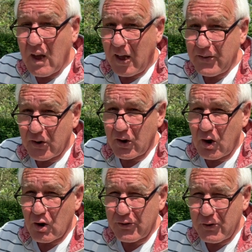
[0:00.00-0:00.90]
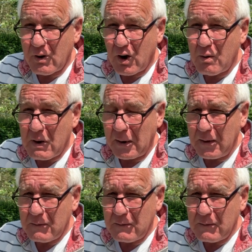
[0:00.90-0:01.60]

It's going to cost you a lot of money.